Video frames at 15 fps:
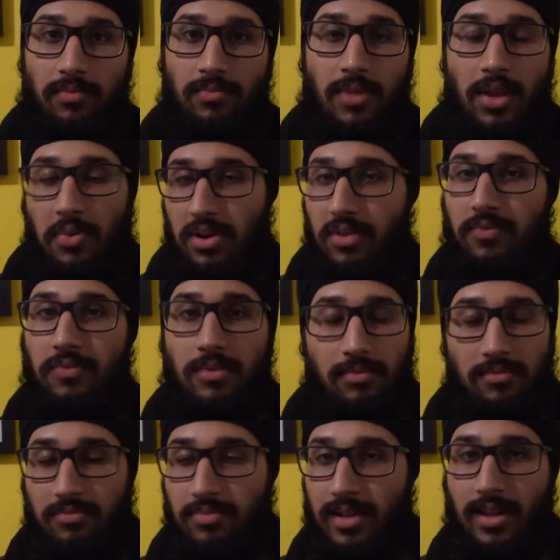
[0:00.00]
It would have
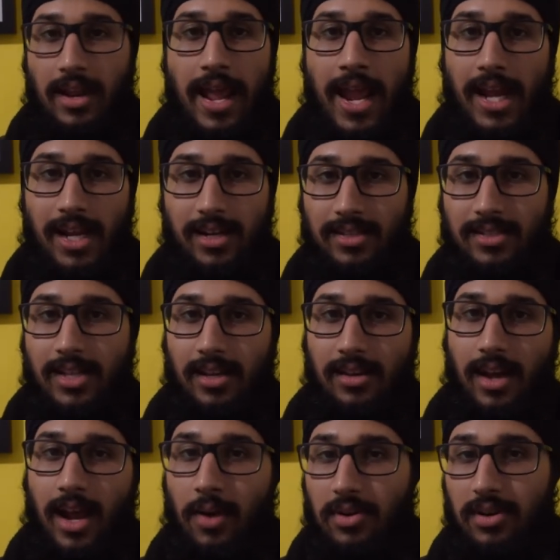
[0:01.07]
been an 8 out of 10.
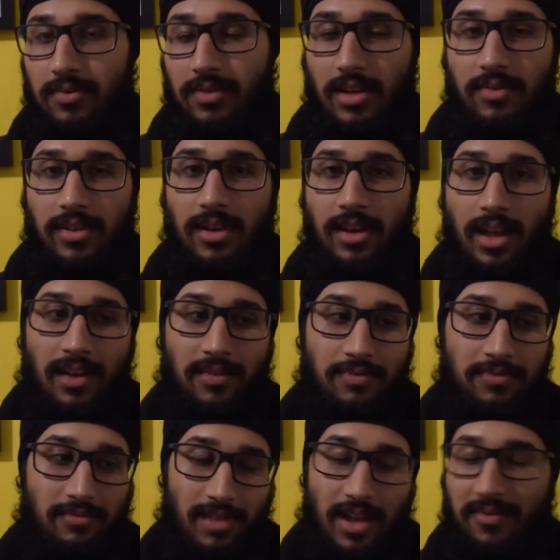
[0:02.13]
I would have given it
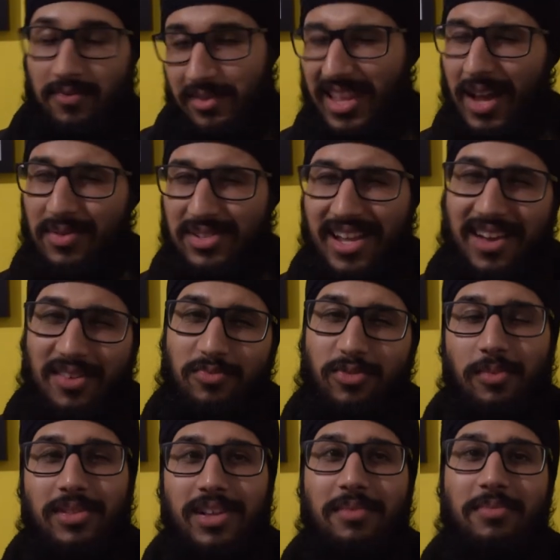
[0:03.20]
if that was handled
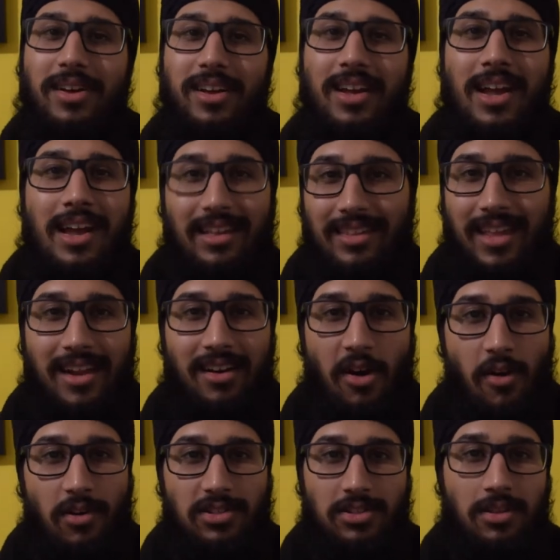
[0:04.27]
properly. But then
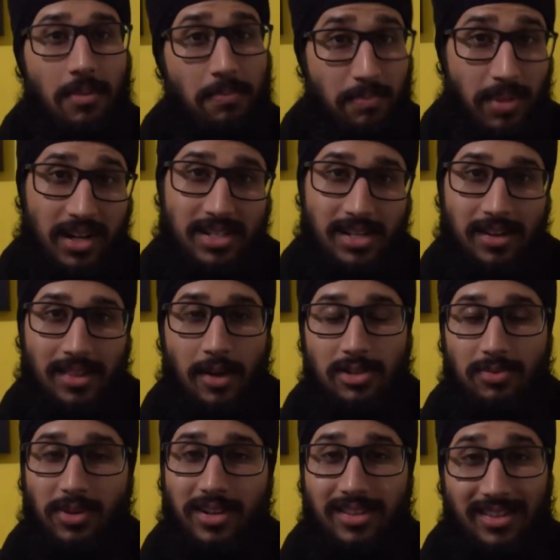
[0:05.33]
also the budget that was
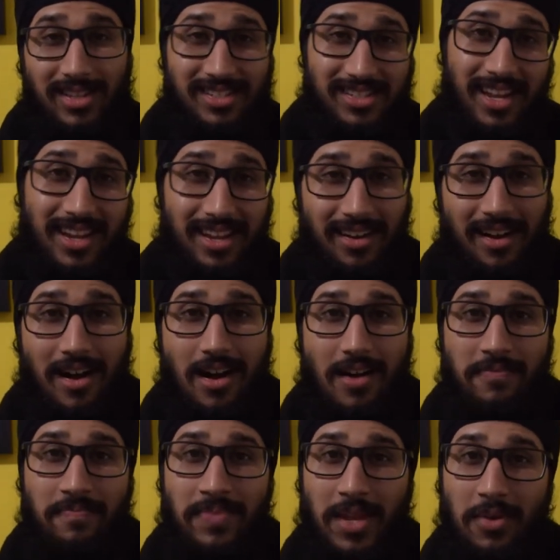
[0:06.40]
put into the second
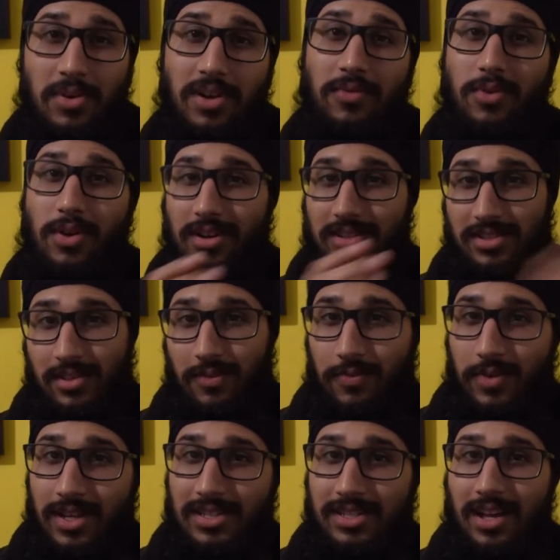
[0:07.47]
half would have gone into the
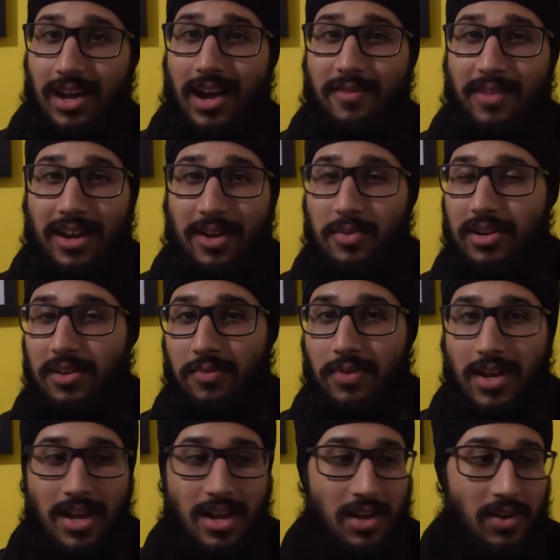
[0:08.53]
first half, and it would have
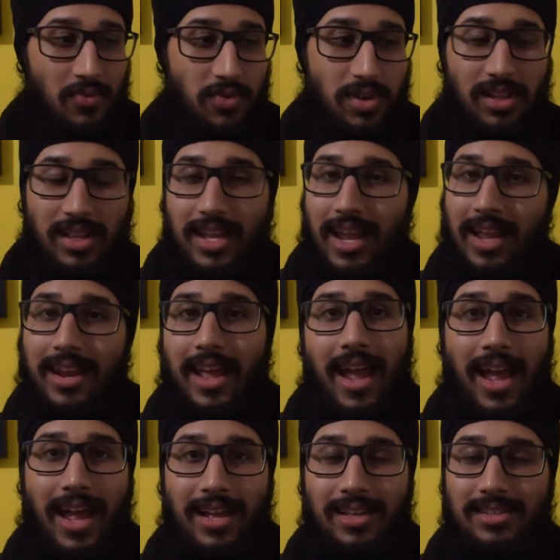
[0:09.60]
really
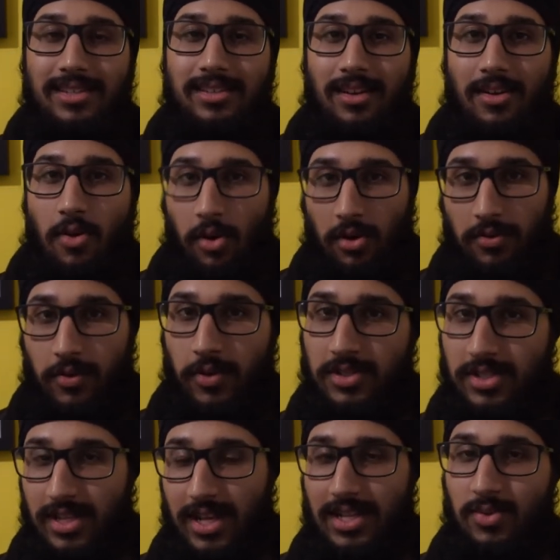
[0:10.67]
enhanced all of those
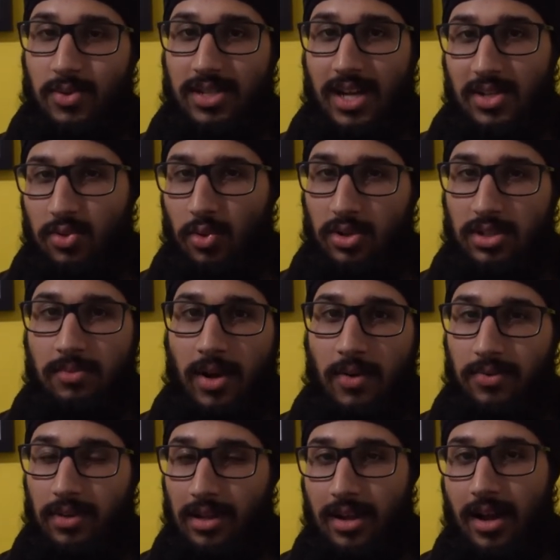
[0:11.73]
scenes which I talked about
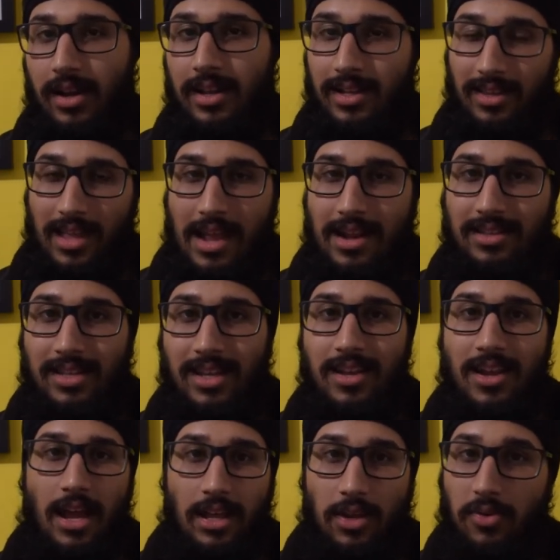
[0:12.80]
with the cutting and the editing.
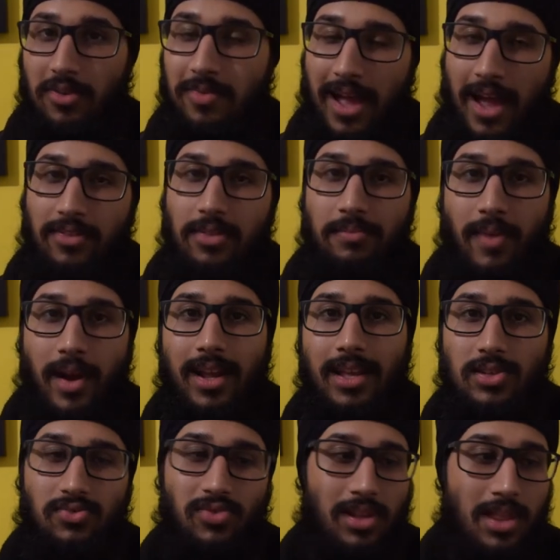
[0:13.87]
You would have had the money
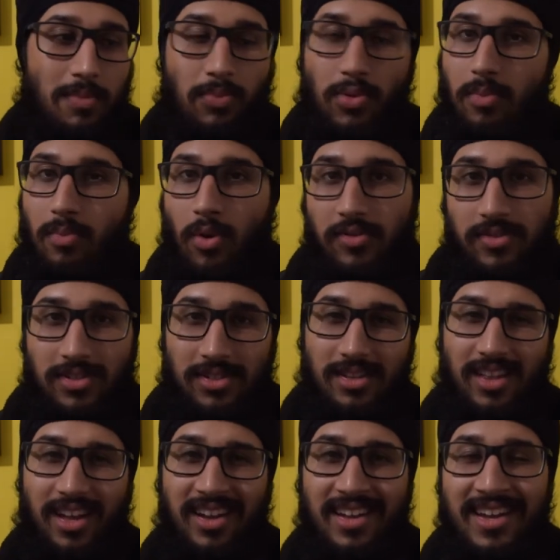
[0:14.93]
to really put more into
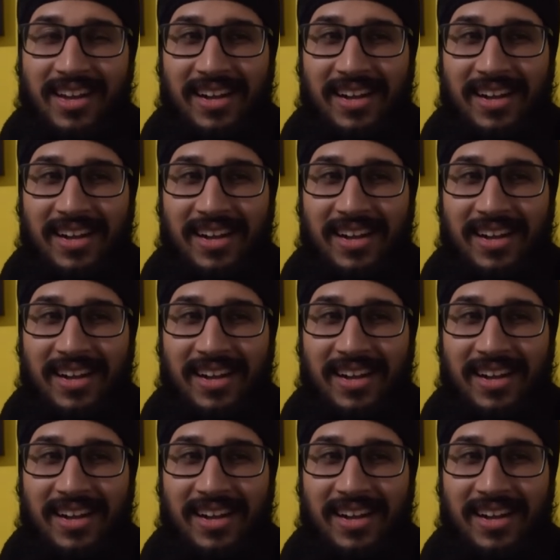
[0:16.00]
that.